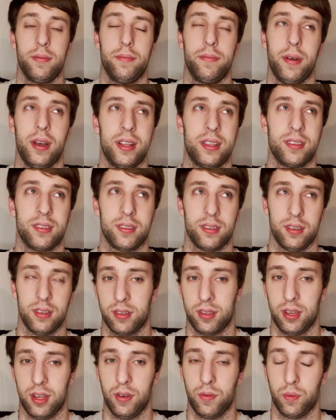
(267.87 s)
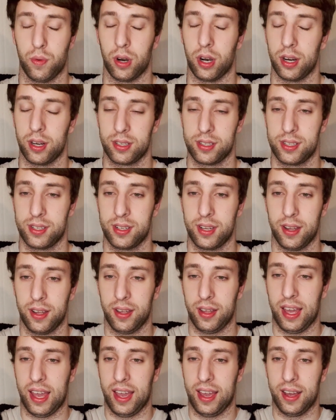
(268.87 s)
But it works,
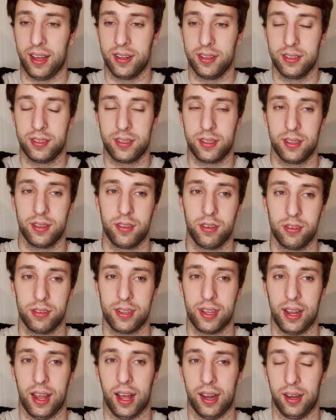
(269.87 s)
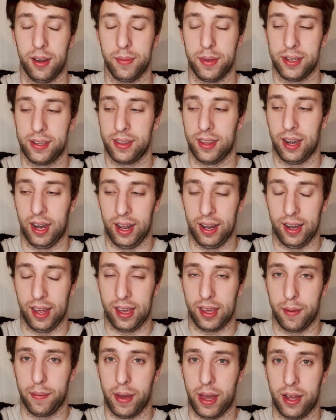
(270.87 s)
and there's elements that I
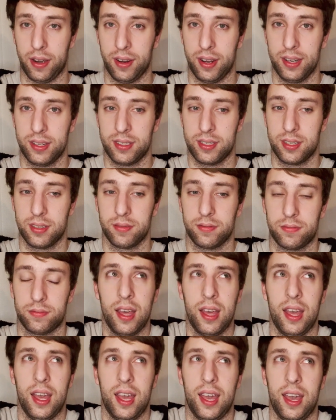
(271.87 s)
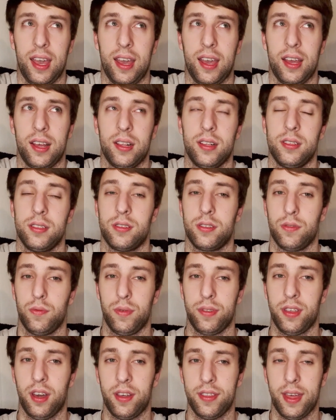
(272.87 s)
like about it. And
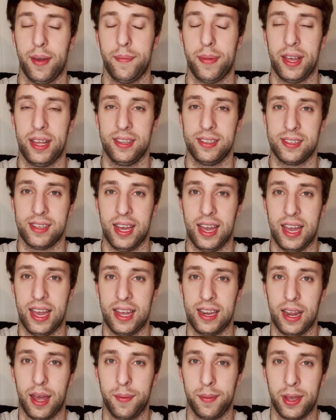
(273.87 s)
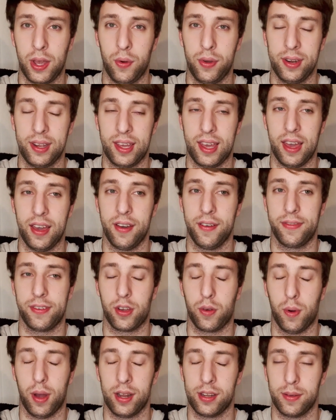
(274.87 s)
with all that being said, I'm going to give
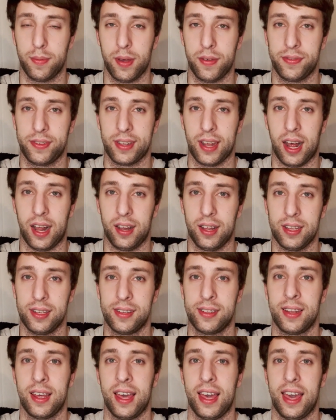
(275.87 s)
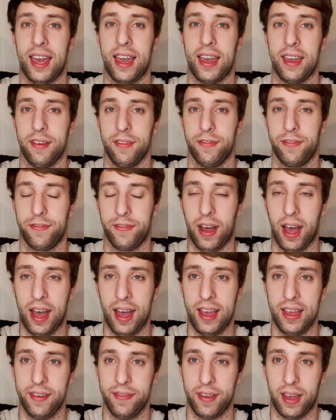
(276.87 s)
Quantum of Solace a
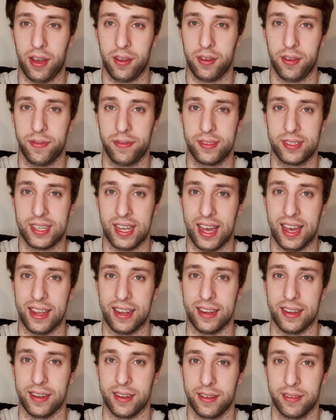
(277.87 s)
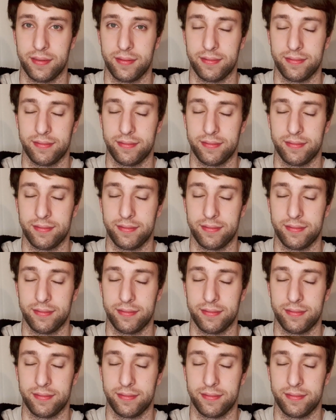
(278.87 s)
5 out of 10.